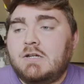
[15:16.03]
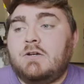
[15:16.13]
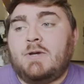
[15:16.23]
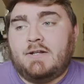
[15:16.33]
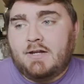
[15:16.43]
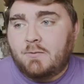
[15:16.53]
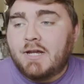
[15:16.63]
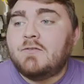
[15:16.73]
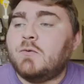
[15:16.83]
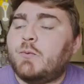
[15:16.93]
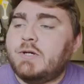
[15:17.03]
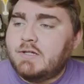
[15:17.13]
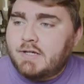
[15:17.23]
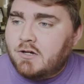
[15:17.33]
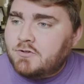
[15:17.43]
Okay, now we have a
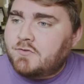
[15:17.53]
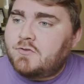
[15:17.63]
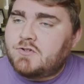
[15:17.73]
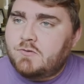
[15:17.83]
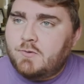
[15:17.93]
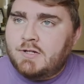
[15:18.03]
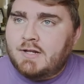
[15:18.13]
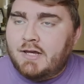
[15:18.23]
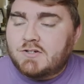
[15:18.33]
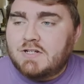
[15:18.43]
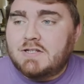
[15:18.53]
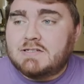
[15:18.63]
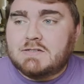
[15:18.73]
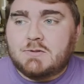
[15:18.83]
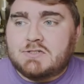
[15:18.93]
really controversial one. Actually,
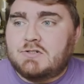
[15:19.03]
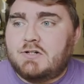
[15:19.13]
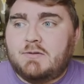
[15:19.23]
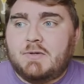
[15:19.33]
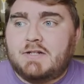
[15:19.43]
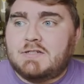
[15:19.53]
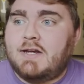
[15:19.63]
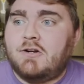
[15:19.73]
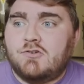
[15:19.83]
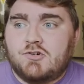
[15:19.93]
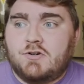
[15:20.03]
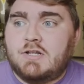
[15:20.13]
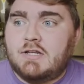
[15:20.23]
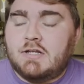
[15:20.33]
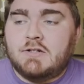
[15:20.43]
this is what started my entire
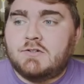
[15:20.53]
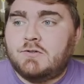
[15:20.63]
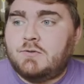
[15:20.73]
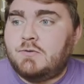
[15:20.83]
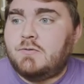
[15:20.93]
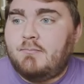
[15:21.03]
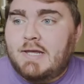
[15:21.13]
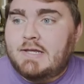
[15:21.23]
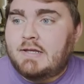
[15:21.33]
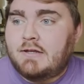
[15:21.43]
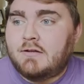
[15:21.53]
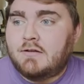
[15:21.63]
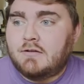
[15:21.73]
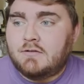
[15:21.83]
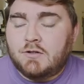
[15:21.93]
journey into
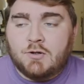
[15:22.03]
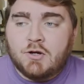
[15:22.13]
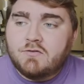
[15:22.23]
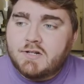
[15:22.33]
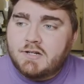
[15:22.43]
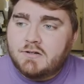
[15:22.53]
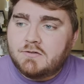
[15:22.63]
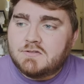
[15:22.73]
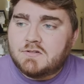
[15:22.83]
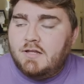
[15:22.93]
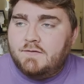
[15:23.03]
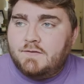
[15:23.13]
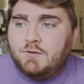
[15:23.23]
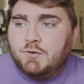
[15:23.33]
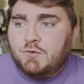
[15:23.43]
making logo videos.
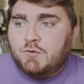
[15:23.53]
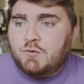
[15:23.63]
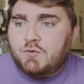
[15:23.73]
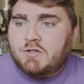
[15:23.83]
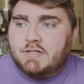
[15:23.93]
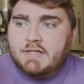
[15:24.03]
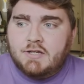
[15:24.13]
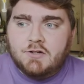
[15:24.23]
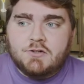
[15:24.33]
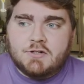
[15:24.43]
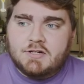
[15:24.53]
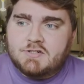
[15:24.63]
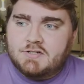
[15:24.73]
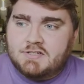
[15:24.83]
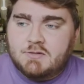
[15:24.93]
If you you click here, you can
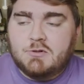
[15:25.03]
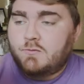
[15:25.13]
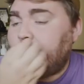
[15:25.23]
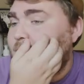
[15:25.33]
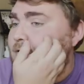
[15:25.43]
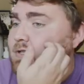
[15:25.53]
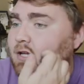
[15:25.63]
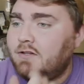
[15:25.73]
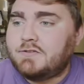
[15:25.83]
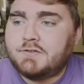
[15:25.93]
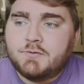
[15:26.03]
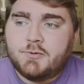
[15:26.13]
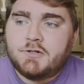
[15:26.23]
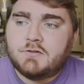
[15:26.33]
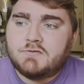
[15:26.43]
actually see me redesign this new
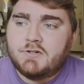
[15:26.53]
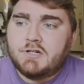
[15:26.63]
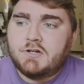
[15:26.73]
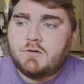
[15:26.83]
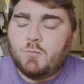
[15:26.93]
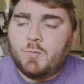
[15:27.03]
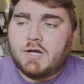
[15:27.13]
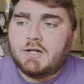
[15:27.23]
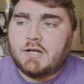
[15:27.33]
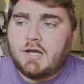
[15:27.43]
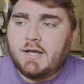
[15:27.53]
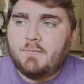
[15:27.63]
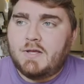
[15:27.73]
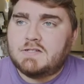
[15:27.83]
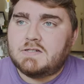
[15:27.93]
Pringles video, but I
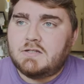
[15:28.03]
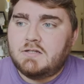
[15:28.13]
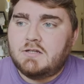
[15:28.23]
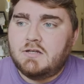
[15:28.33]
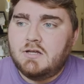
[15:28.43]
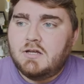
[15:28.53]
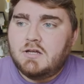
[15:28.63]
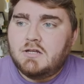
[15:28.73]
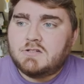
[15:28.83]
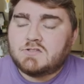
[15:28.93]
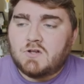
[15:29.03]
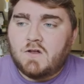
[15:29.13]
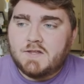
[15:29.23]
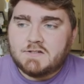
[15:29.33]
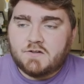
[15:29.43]
basically
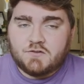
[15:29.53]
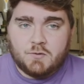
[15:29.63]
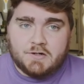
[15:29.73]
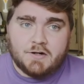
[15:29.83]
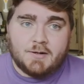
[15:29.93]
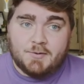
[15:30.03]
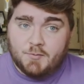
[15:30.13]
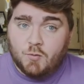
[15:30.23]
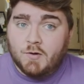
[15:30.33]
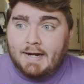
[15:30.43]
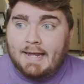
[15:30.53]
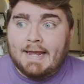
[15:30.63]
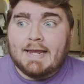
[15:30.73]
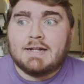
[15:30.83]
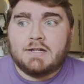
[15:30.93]
saw this on Twitter and people were
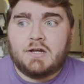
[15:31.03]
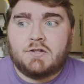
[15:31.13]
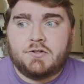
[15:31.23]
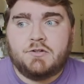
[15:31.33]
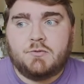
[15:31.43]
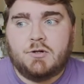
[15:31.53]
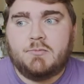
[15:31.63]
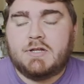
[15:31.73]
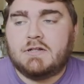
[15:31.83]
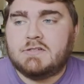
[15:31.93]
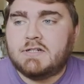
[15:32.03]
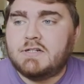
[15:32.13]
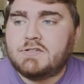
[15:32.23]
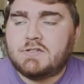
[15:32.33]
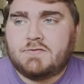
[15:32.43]
hating on the new one because it
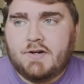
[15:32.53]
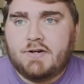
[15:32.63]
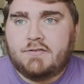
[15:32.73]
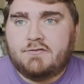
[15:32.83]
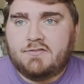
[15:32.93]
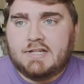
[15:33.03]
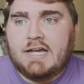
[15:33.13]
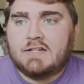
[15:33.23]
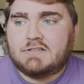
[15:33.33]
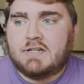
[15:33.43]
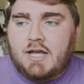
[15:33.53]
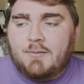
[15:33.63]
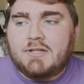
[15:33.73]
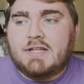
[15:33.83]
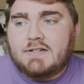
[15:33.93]
is just very flat. I
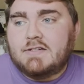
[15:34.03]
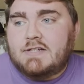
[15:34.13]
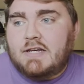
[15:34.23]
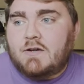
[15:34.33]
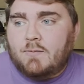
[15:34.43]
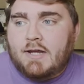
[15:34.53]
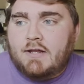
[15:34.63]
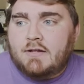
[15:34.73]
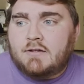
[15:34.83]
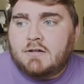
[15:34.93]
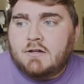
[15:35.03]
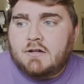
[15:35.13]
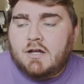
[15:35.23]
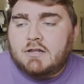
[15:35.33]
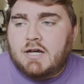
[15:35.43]
mean, they did take away
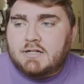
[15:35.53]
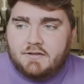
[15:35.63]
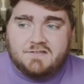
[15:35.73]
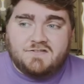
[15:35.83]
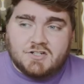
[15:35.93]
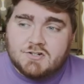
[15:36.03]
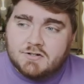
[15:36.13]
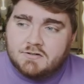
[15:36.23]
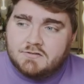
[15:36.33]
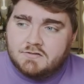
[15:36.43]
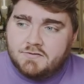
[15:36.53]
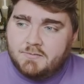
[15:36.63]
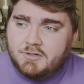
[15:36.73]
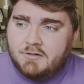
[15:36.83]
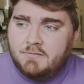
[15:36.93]
a lot of the features
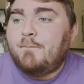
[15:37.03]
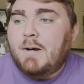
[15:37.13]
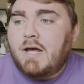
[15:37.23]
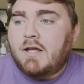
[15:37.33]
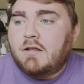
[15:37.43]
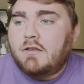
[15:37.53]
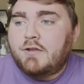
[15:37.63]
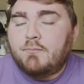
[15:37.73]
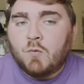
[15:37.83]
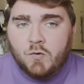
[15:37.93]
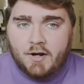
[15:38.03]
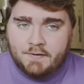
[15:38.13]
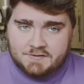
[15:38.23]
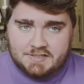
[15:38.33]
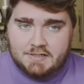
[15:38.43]
from him, but the more
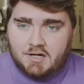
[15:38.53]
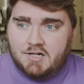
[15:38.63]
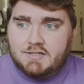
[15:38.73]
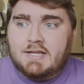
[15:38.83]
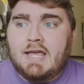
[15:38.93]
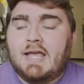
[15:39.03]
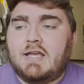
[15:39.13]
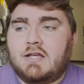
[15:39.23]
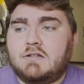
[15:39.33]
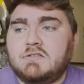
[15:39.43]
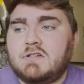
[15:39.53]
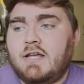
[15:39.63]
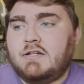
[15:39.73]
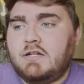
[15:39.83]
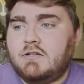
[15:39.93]
I've seen it on cans
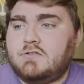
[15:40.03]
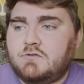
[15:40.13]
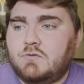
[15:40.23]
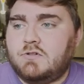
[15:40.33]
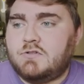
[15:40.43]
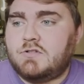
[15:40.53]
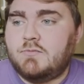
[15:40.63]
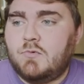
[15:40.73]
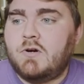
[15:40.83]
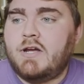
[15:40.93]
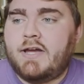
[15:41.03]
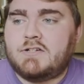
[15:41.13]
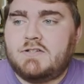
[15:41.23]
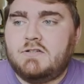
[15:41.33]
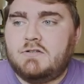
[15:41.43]
and in the stores, the more I
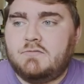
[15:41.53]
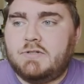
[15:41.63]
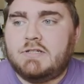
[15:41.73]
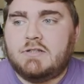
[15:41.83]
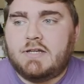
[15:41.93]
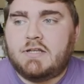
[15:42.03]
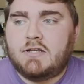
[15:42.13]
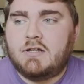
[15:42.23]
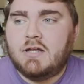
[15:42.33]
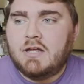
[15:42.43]
actually really like it.